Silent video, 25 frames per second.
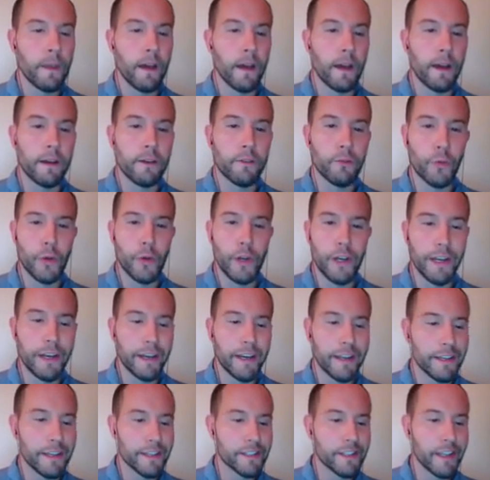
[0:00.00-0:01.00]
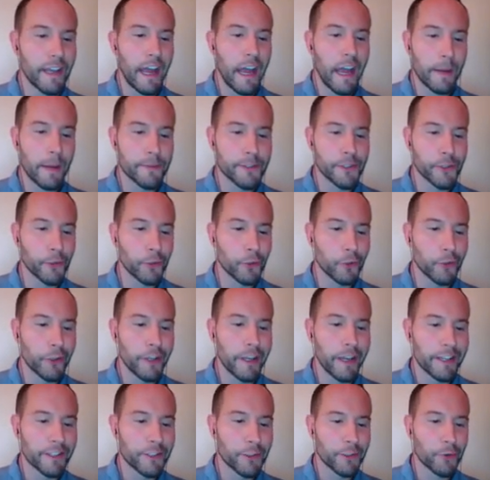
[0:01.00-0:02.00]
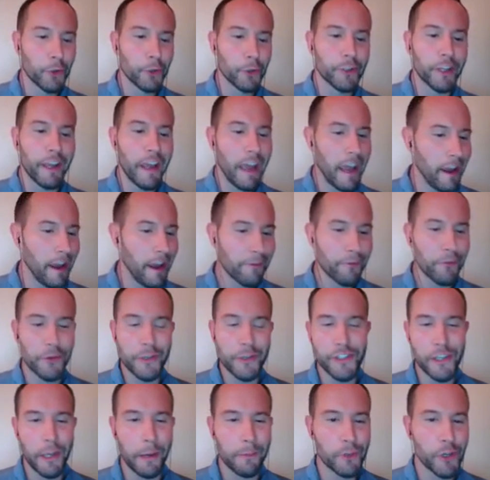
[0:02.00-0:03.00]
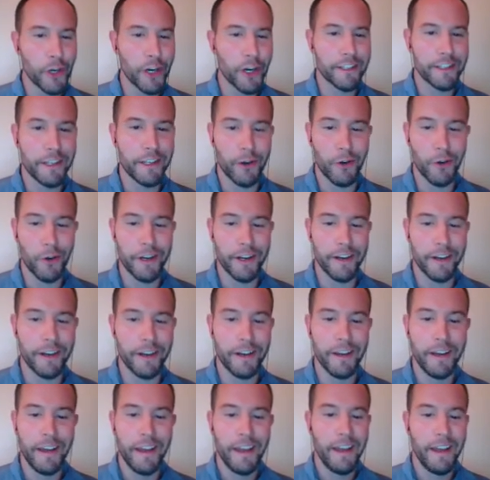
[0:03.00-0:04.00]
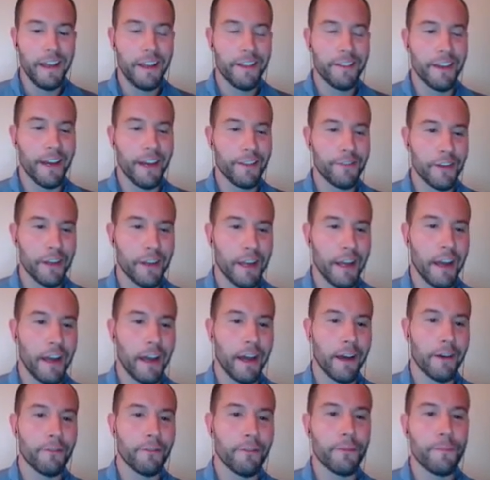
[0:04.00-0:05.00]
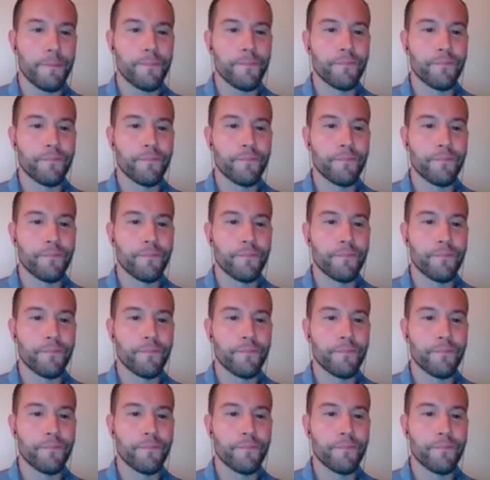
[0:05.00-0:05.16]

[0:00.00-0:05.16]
Uh, reading is absolutely integral to every subject area that they have.